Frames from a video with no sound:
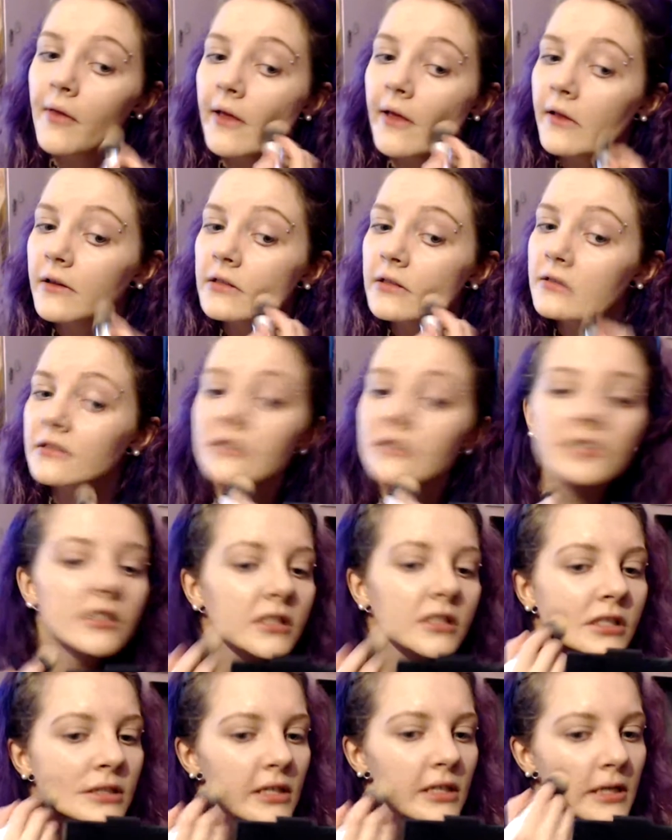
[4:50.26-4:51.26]
That looks
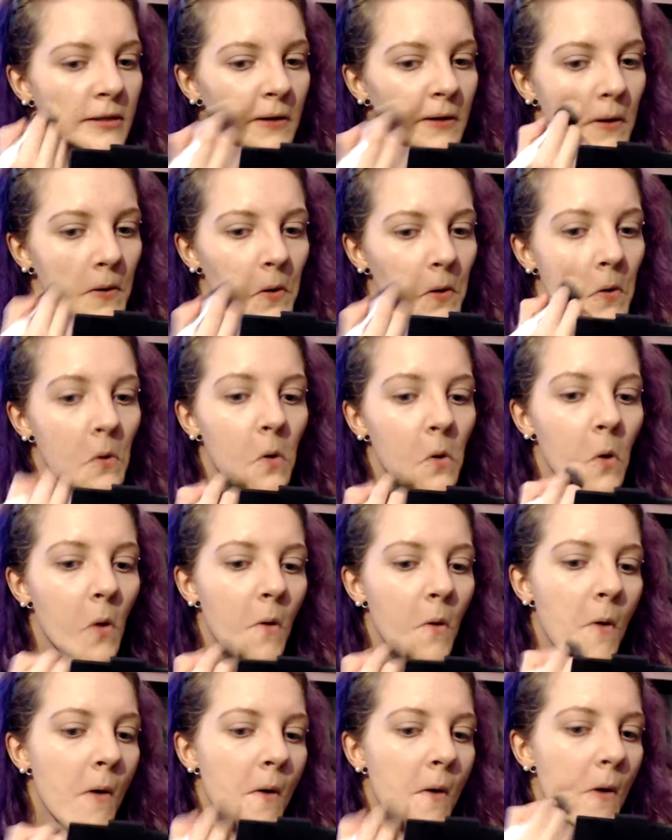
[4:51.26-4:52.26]
good.
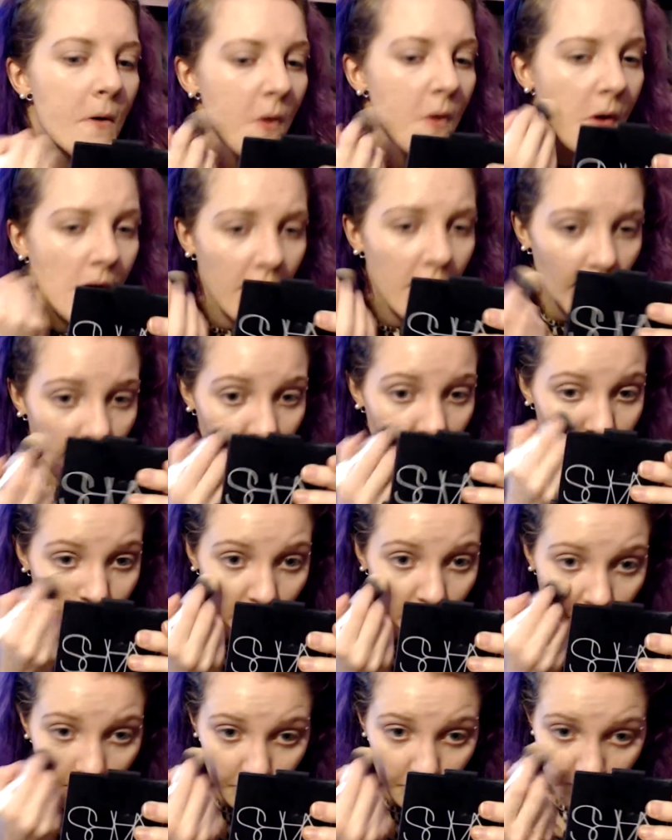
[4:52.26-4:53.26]

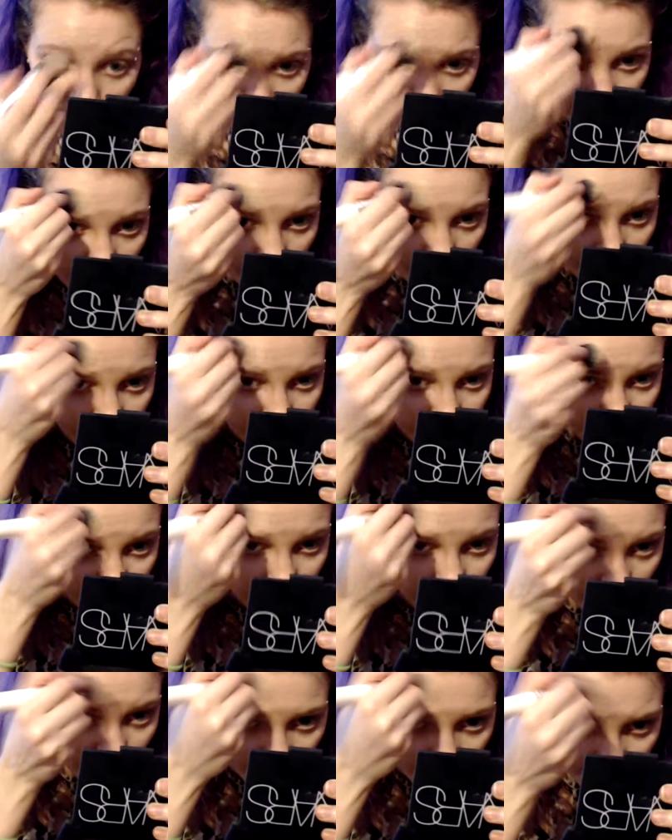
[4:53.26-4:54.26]
I'm really
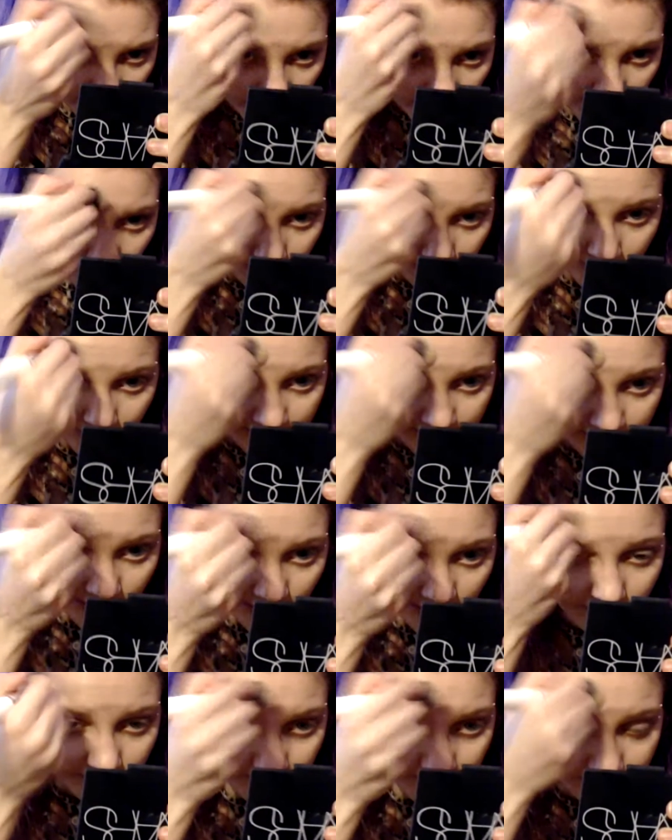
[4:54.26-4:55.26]
actually liking how this
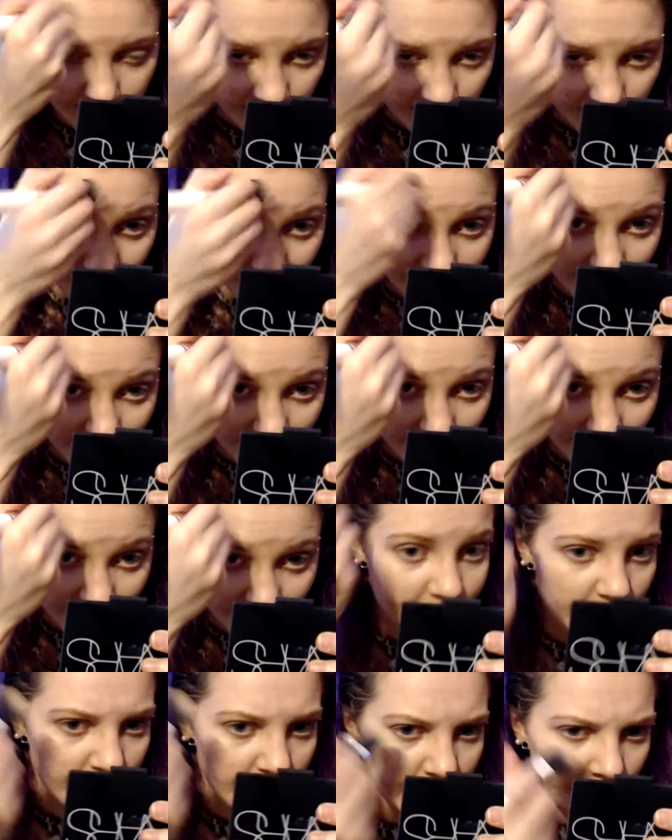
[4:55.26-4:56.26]
foundation,
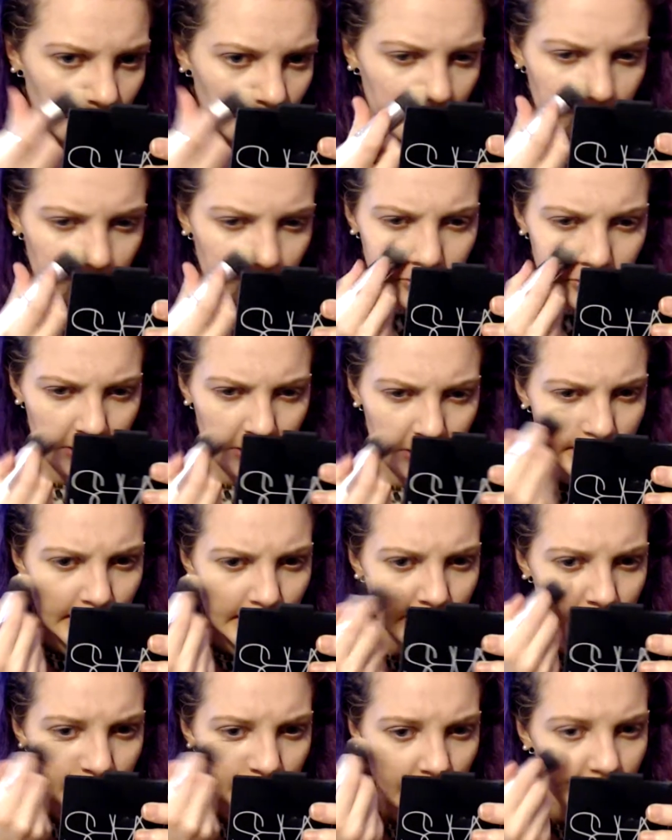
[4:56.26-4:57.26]
this BB cream looks.
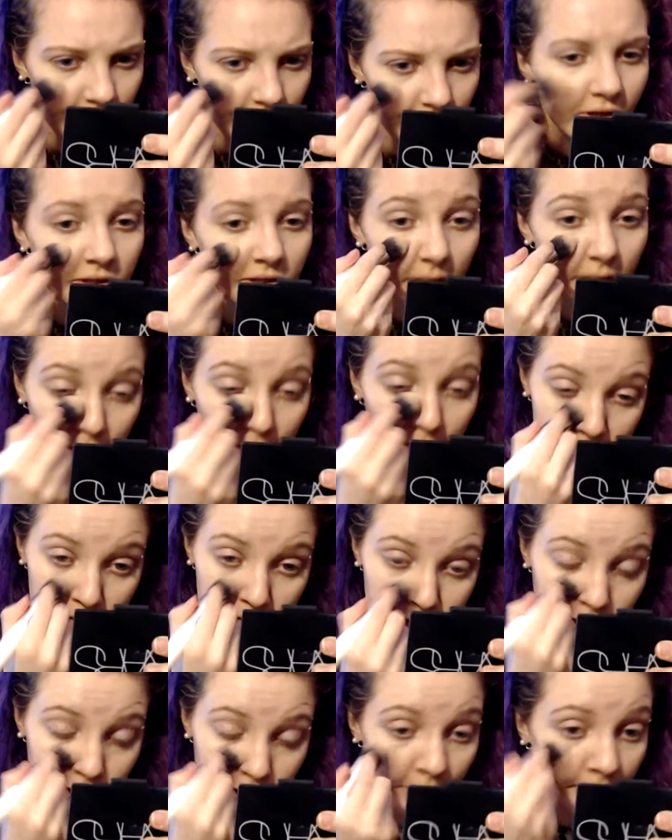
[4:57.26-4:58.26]
At first I
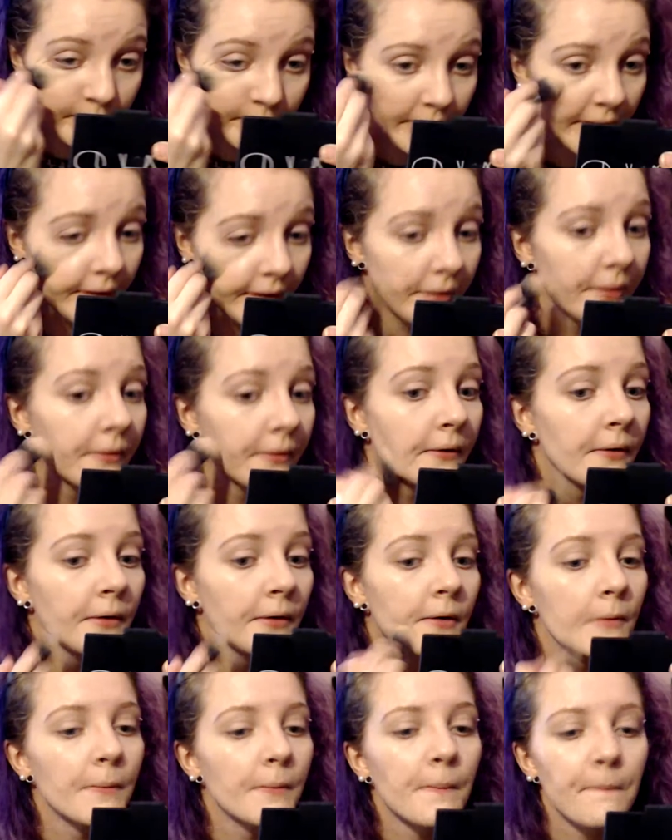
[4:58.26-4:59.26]
wasn't sure, but
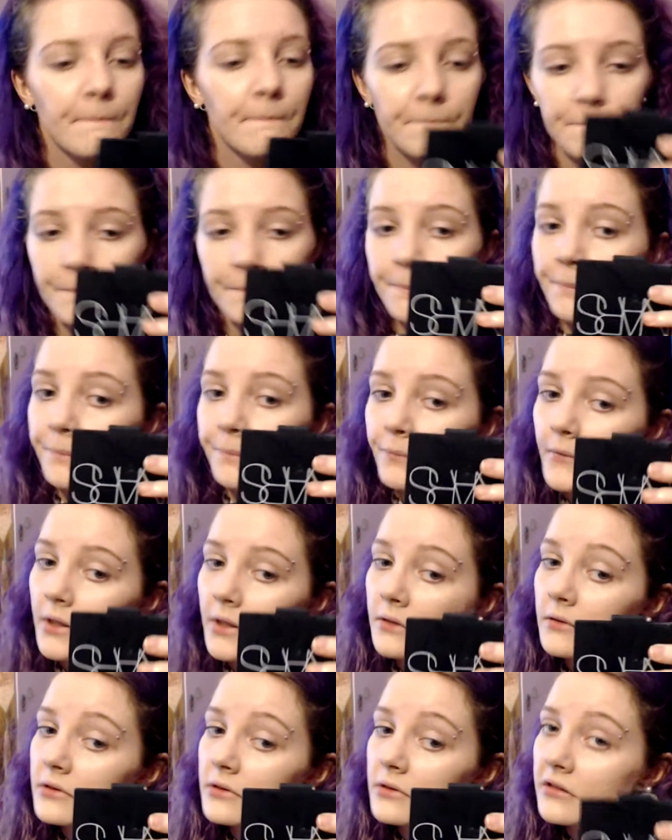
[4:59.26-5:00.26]

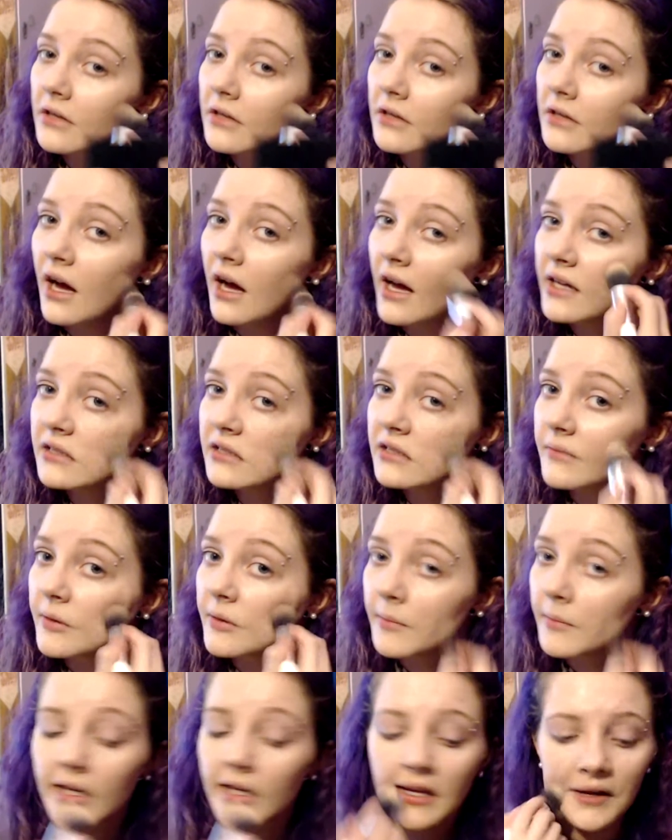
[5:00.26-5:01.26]
It looks awesome
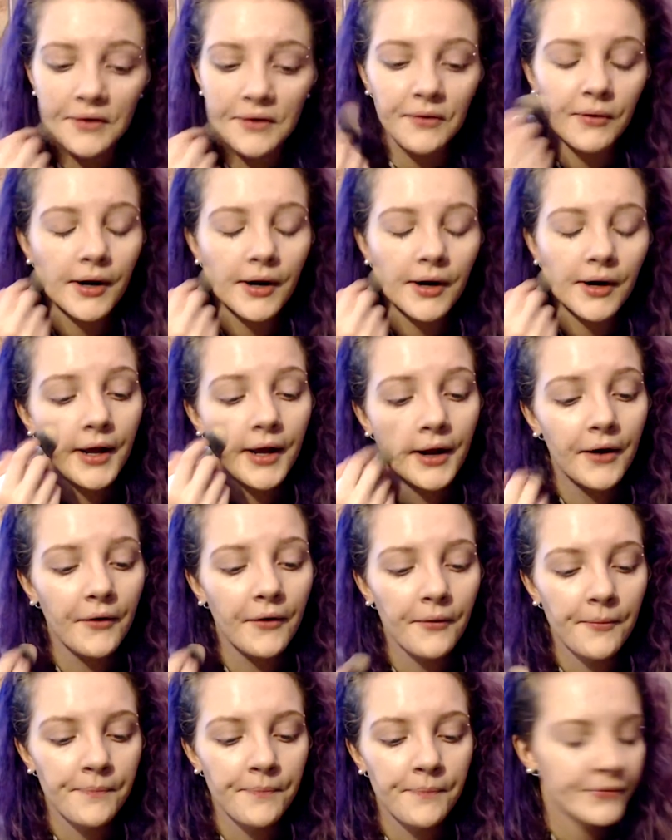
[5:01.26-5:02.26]
to me right
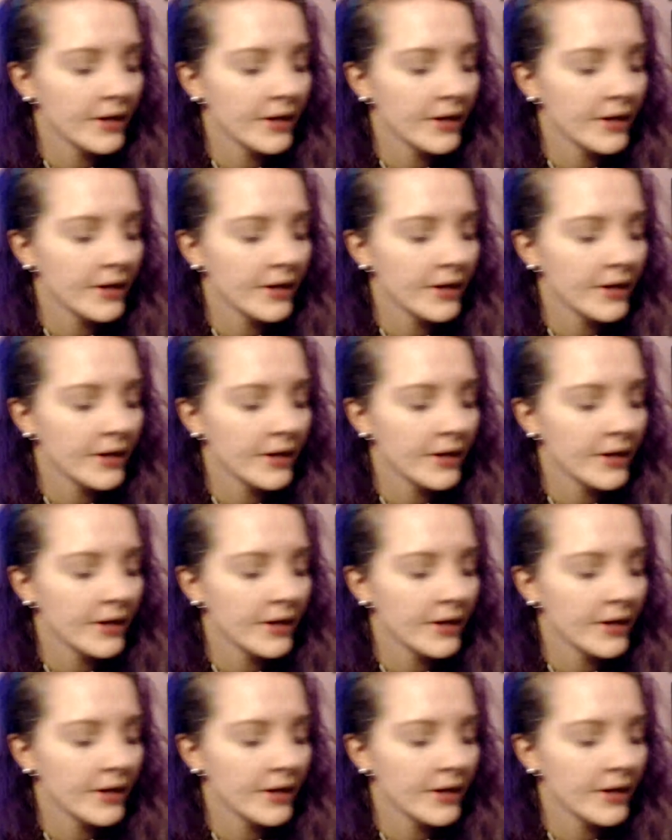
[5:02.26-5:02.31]
now.